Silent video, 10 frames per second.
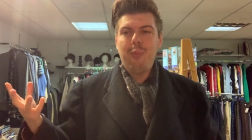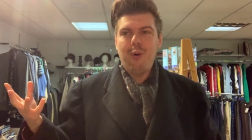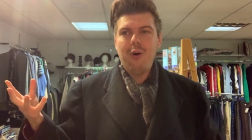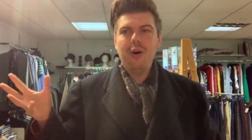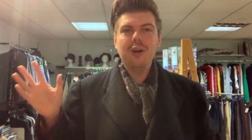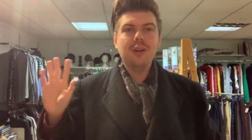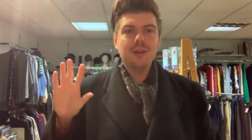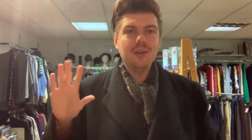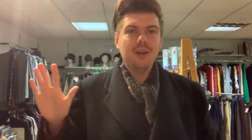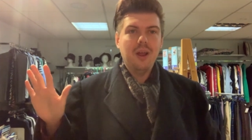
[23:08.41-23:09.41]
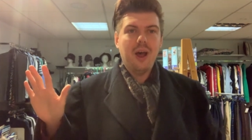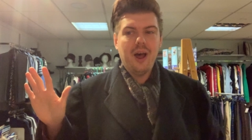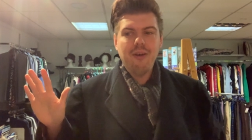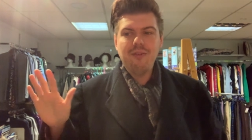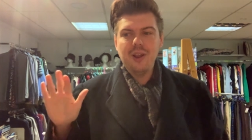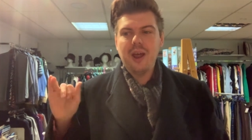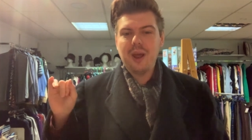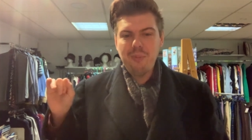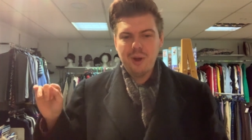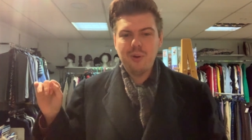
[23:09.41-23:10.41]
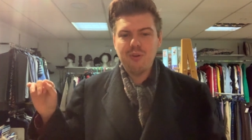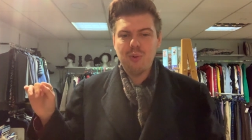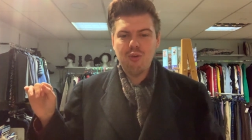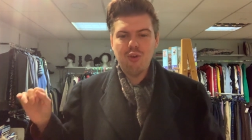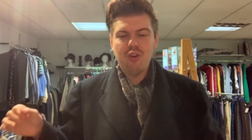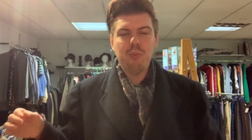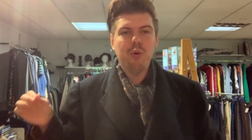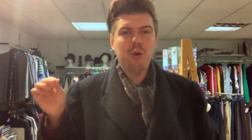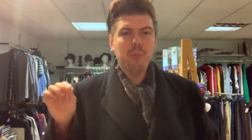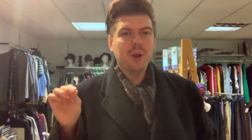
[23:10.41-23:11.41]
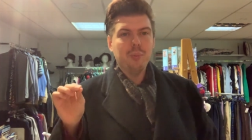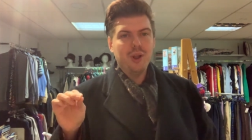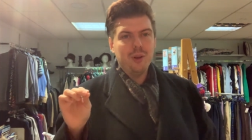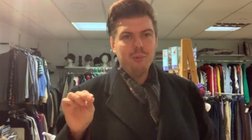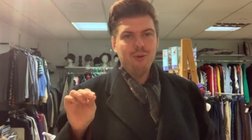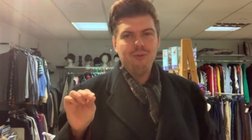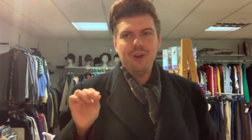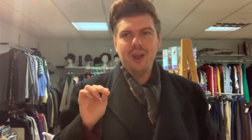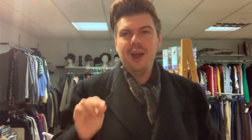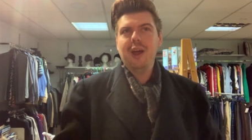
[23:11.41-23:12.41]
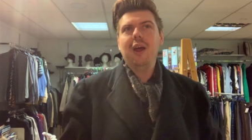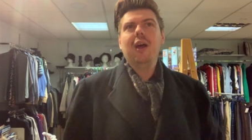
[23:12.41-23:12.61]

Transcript: but I feel like I'm going to enjoy this book, but I'm not in the mood for it yet.